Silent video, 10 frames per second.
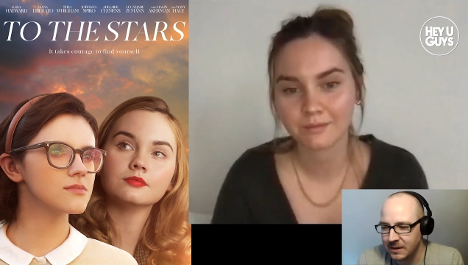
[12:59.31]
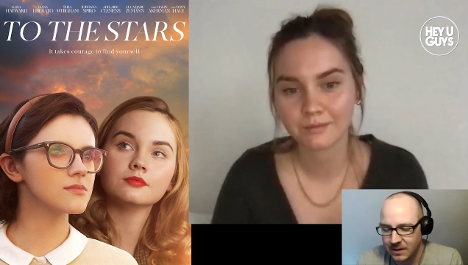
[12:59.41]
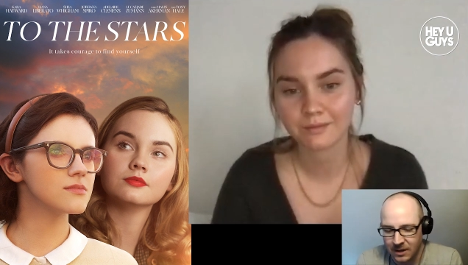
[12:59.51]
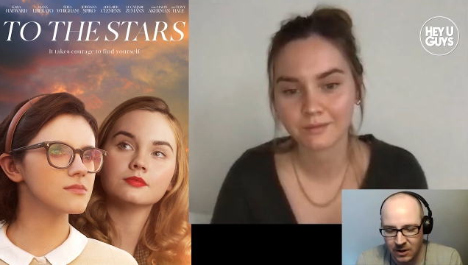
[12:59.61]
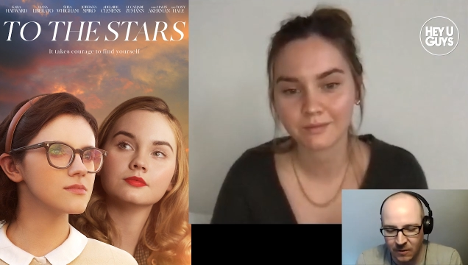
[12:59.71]
Speaker 1: uh,
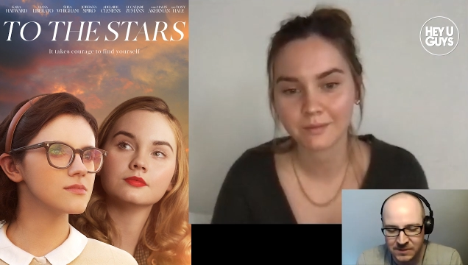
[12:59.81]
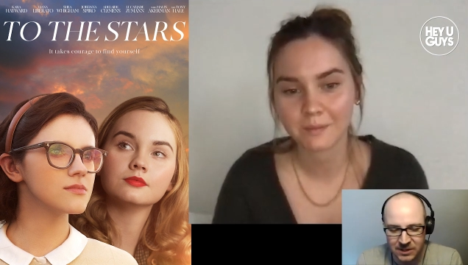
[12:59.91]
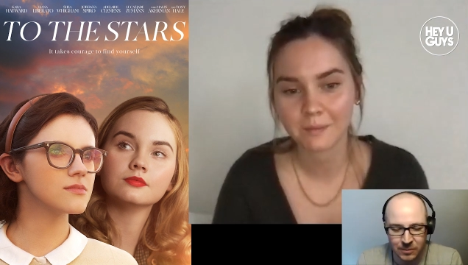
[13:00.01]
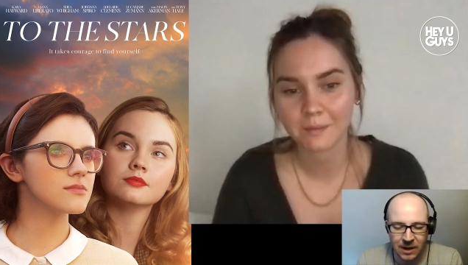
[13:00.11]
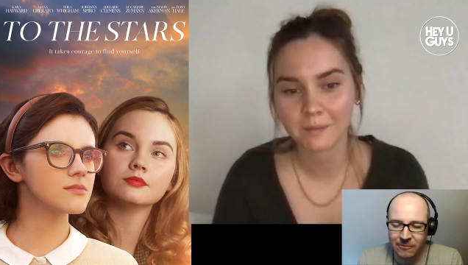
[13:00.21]
uh, obviously
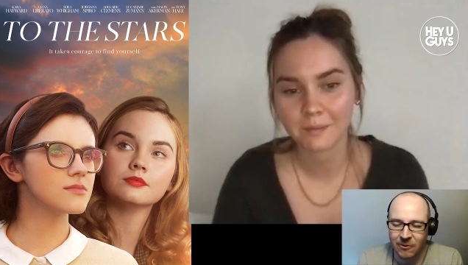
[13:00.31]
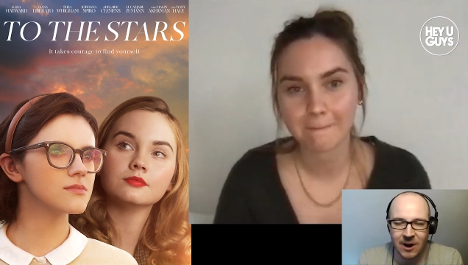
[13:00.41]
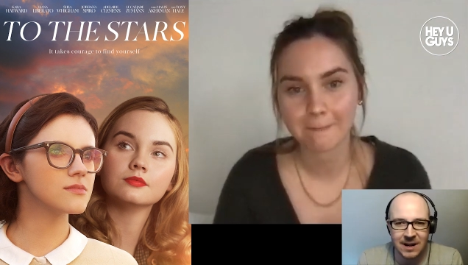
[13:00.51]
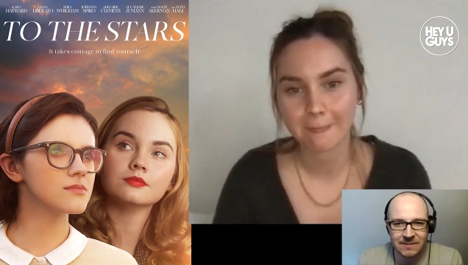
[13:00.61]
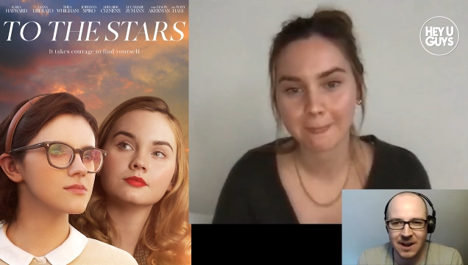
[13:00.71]
you play a
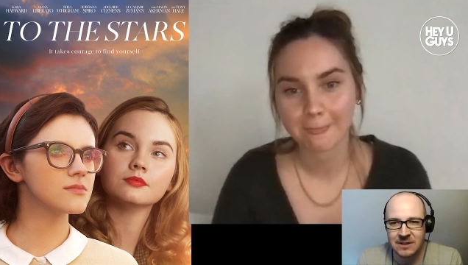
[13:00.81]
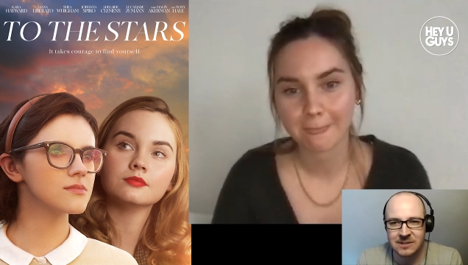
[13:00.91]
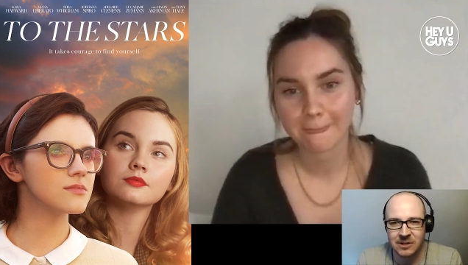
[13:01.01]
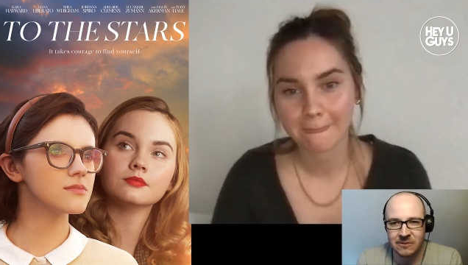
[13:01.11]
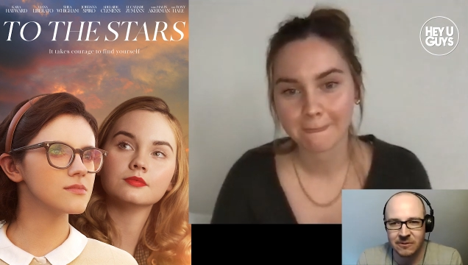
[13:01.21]
variety of
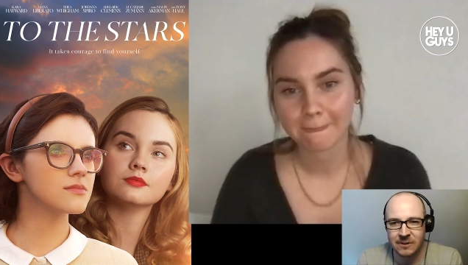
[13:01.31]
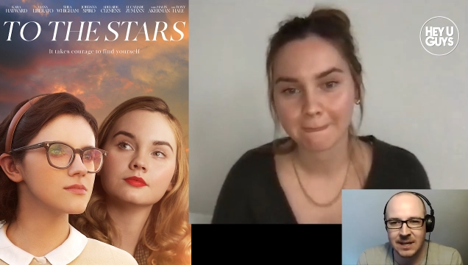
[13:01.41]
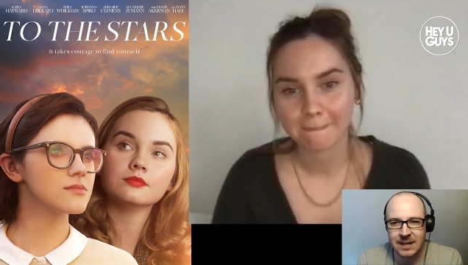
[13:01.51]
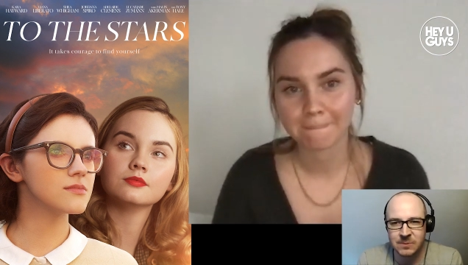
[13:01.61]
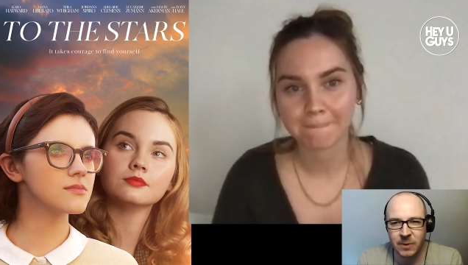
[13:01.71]
characters over the years, but